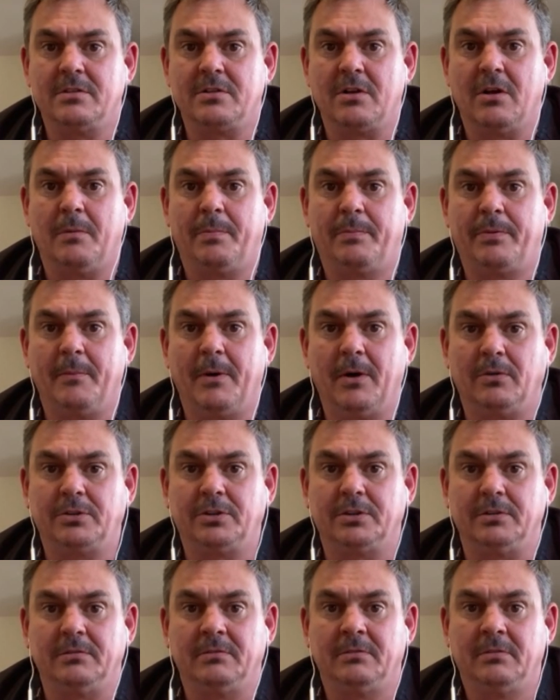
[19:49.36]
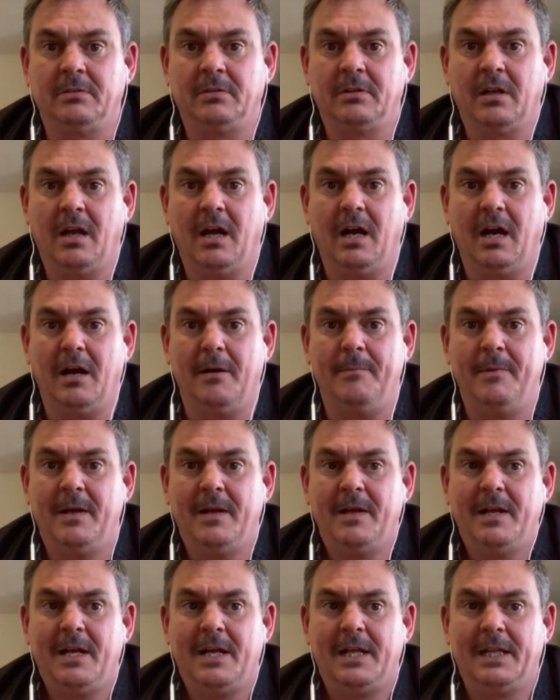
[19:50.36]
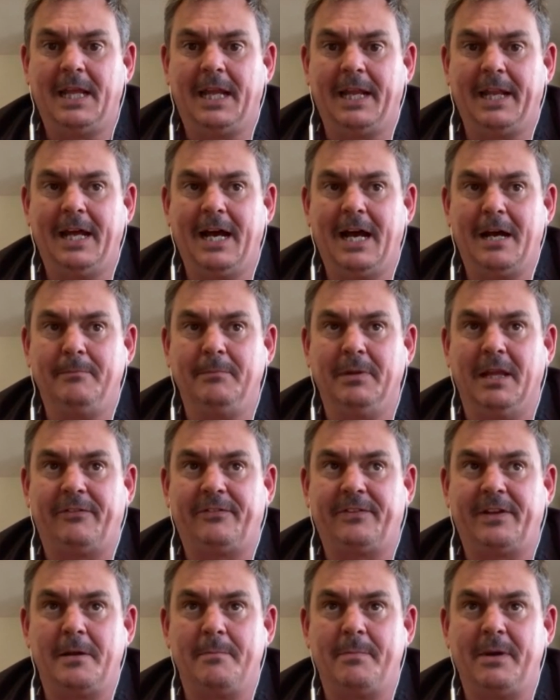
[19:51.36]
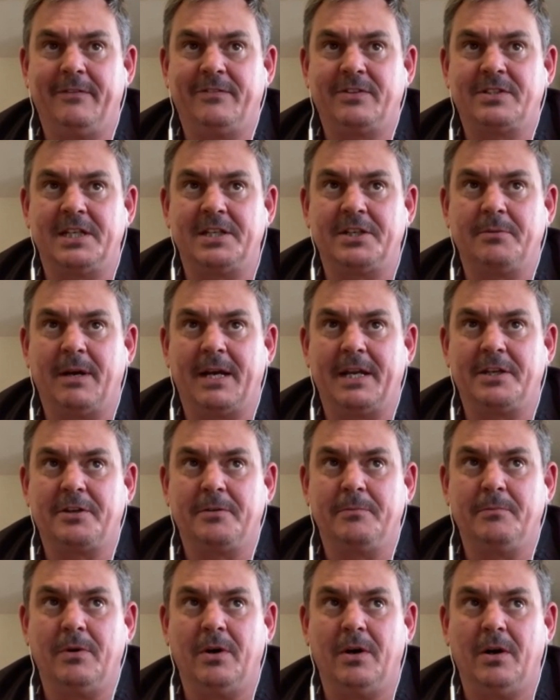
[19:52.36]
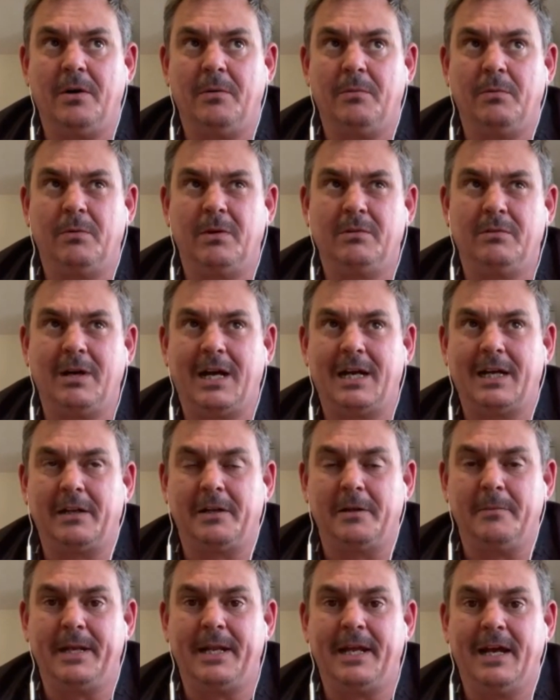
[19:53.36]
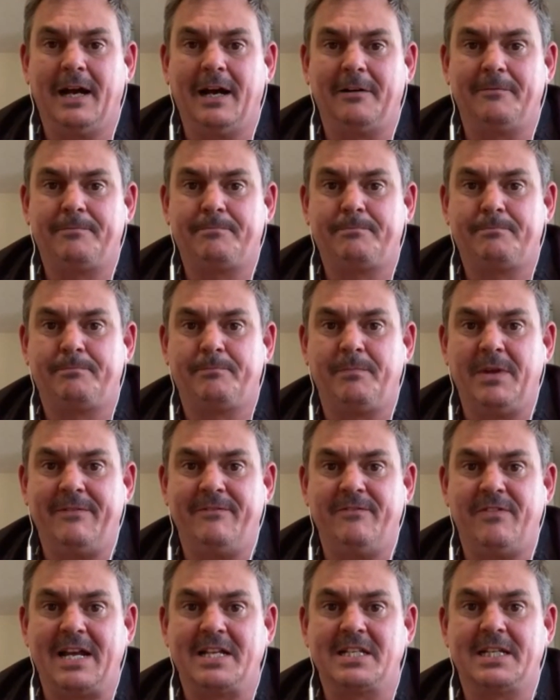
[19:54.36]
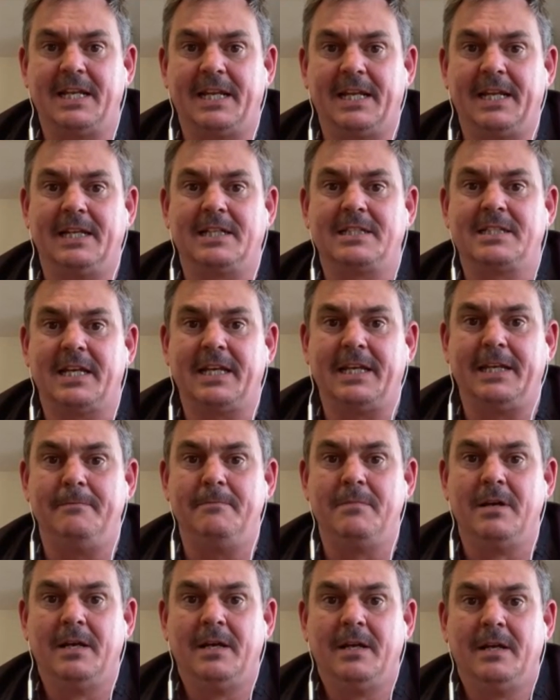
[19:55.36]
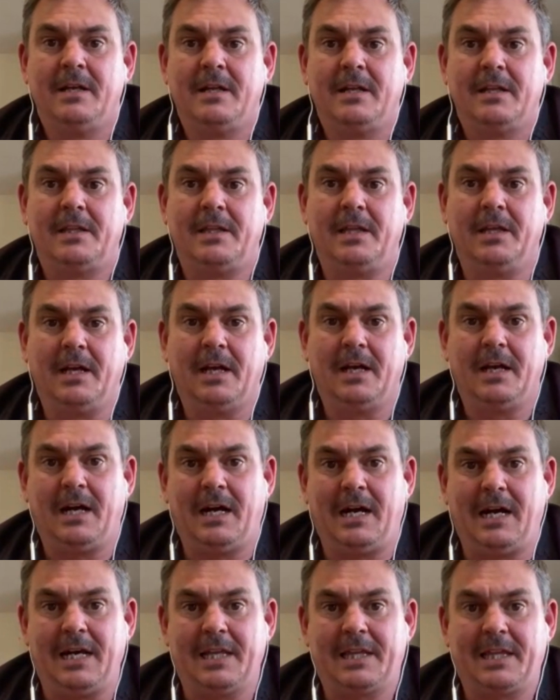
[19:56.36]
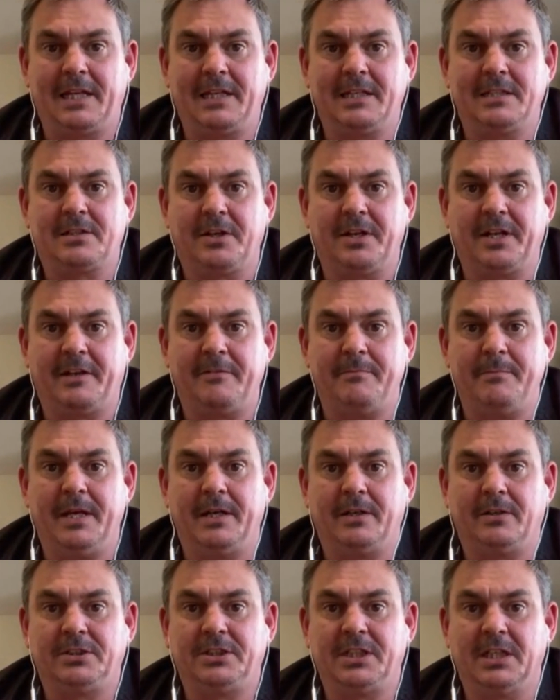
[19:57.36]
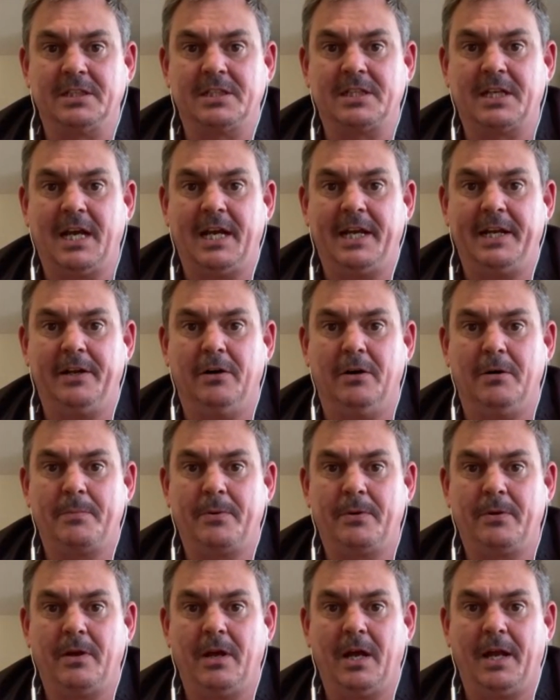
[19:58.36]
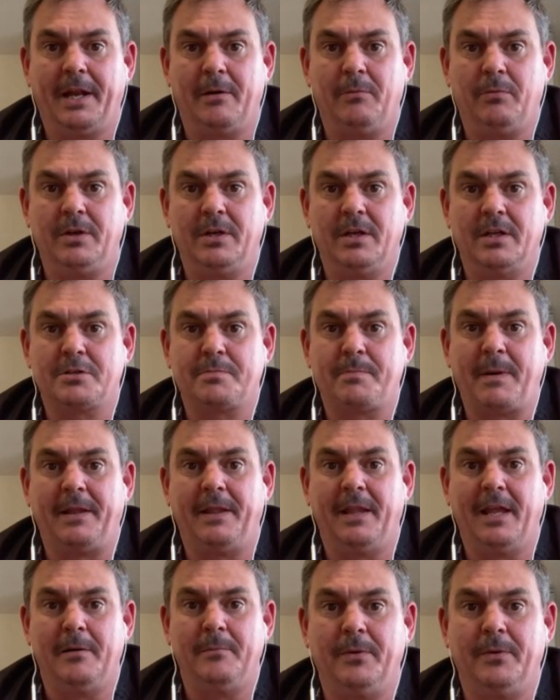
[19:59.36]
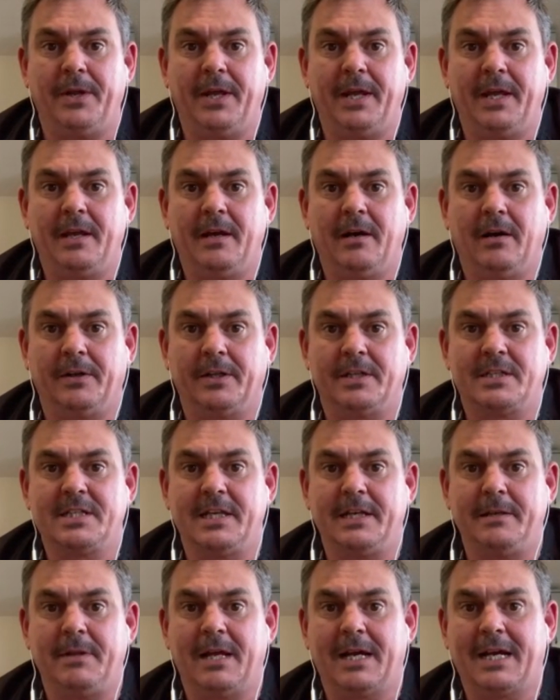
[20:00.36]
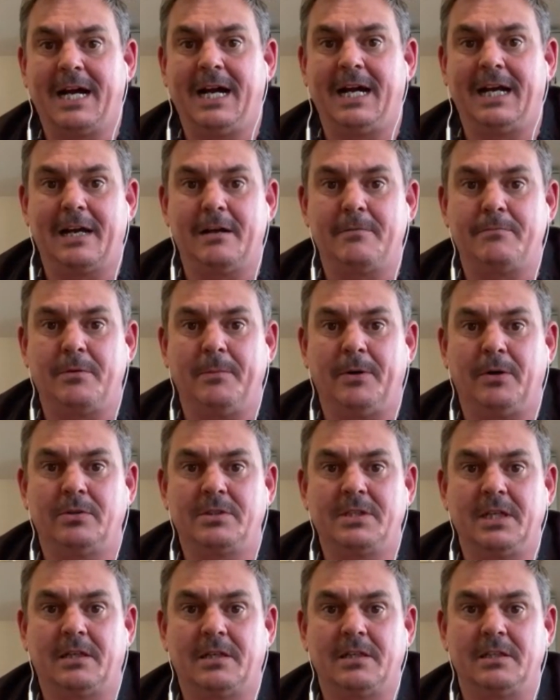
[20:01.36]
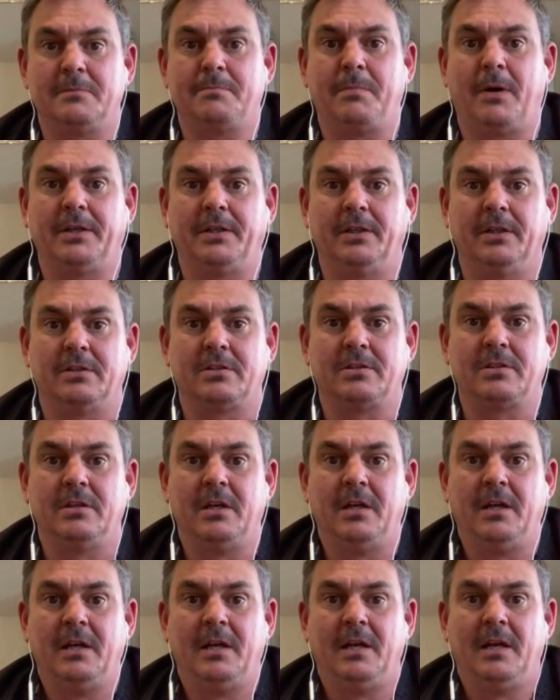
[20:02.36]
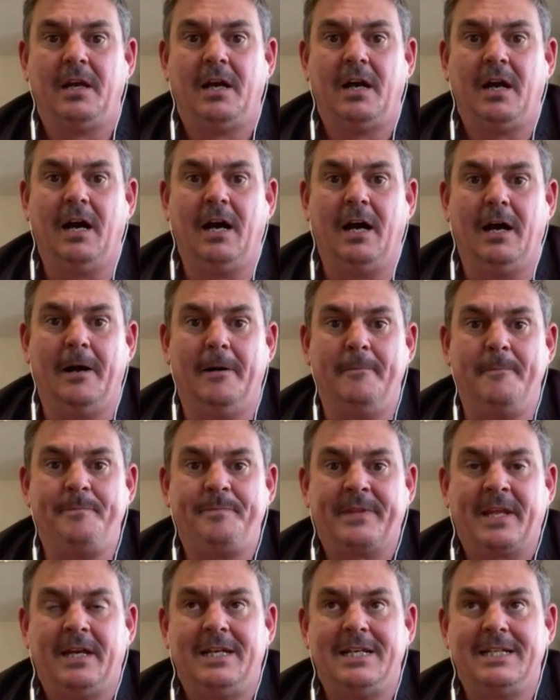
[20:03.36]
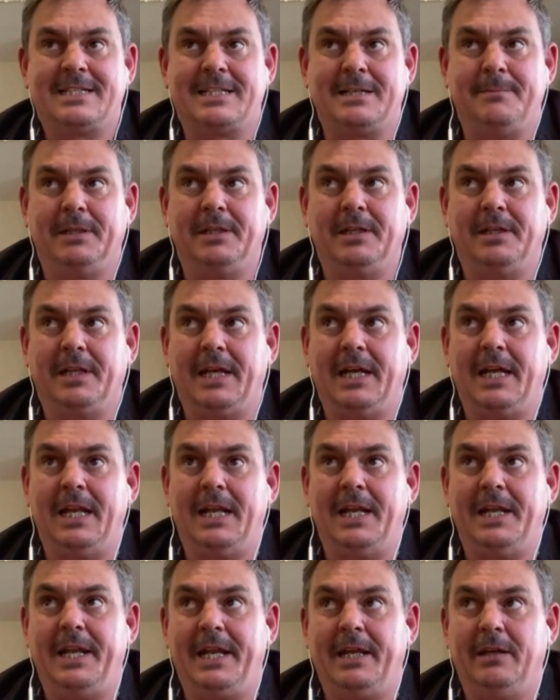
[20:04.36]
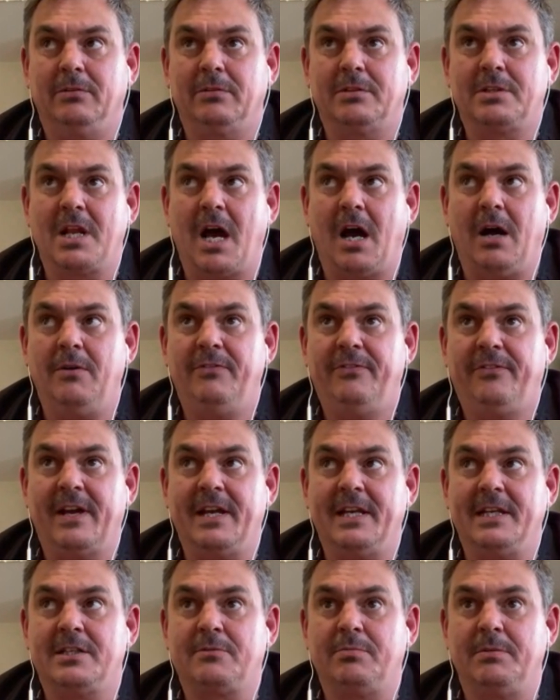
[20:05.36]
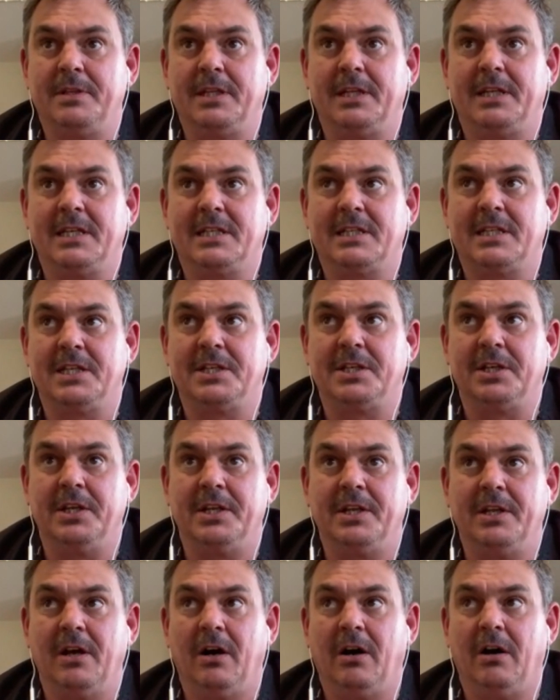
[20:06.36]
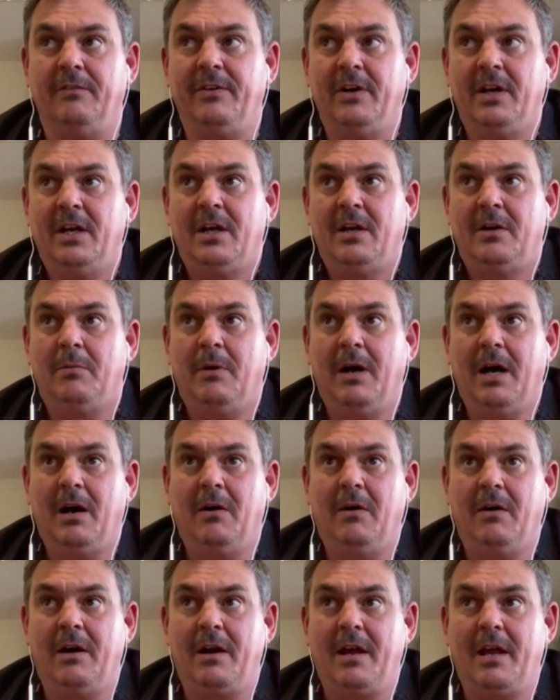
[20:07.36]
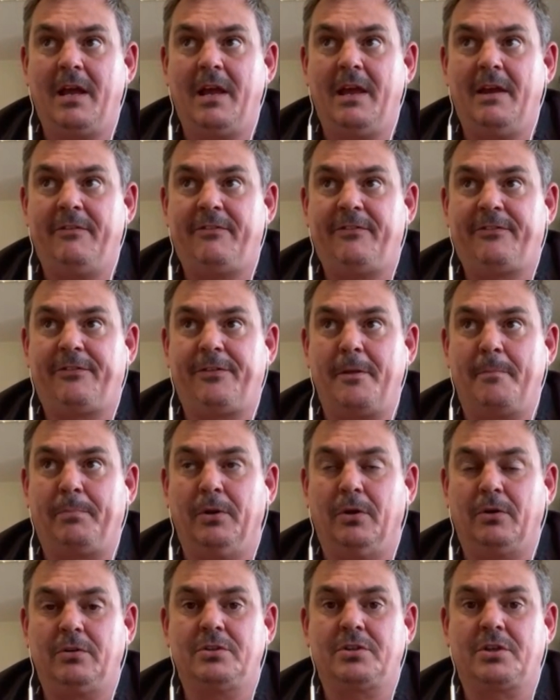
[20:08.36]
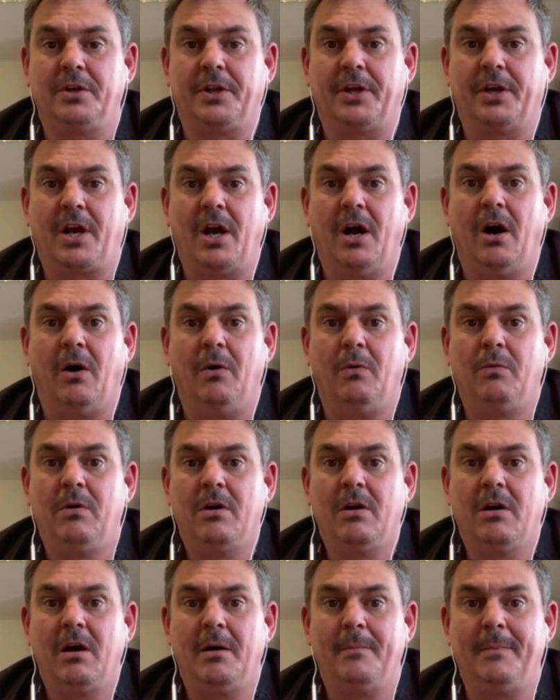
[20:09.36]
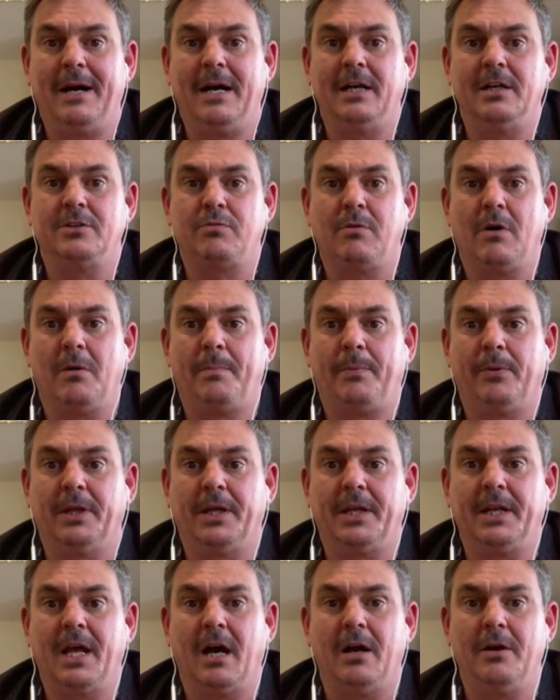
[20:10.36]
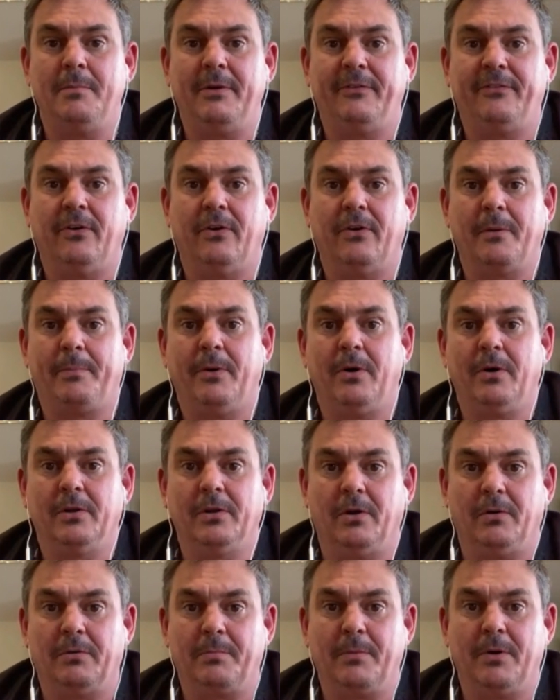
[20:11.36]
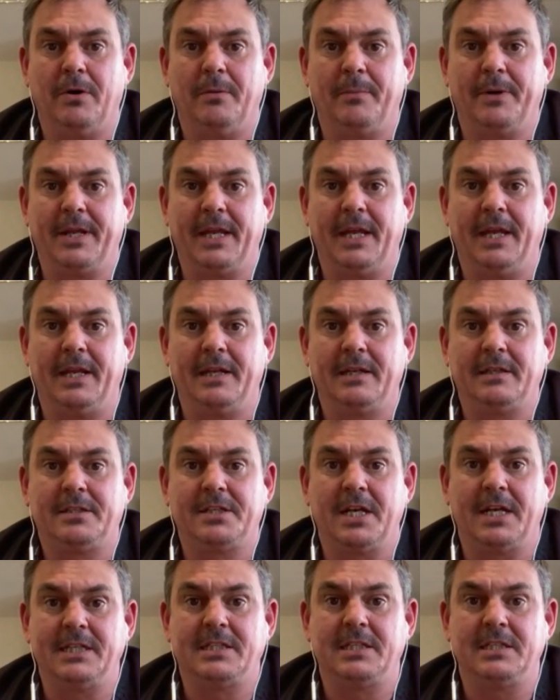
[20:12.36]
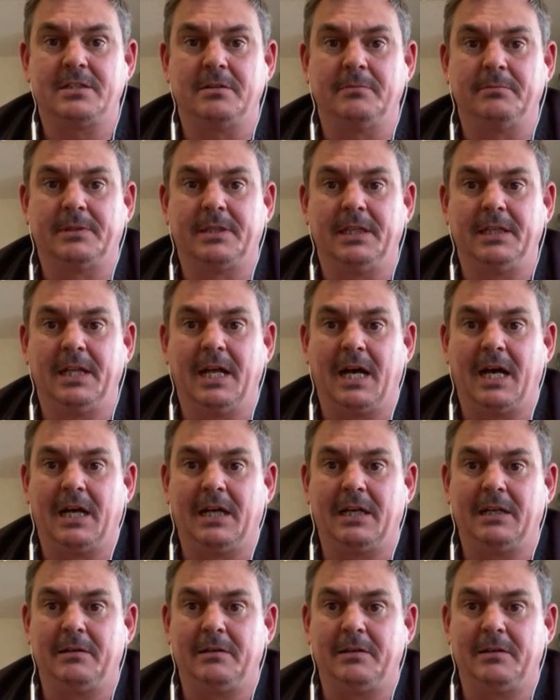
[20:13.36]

there's no promotion, then I'm left in a bit of a situation where, well, hang on a minute, I've invested in a team that I think is going to give me a good chance of getting up, and I wouldn't have spent money on a team that can't get promoted because it's pointless. Similarly, Neil's now faced with the decision of, well, if the plug's going to go, I might as well pull it now before I put a load more money in, chasing something that,